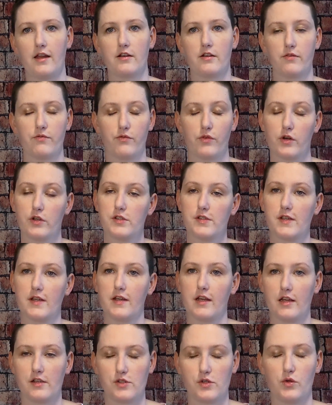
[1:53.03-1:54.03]
and converts
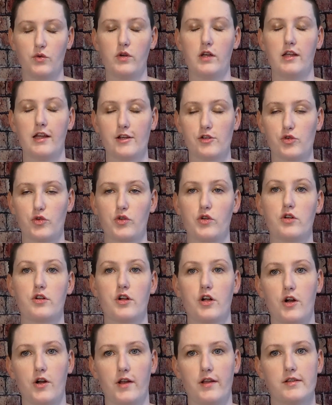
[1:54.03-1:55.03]
it into electrical
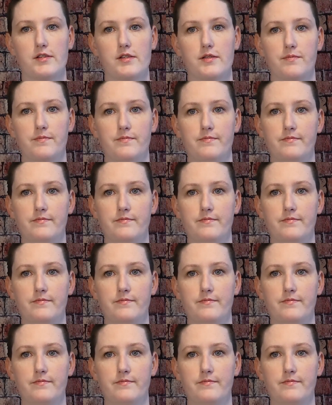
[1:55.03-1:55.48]
current.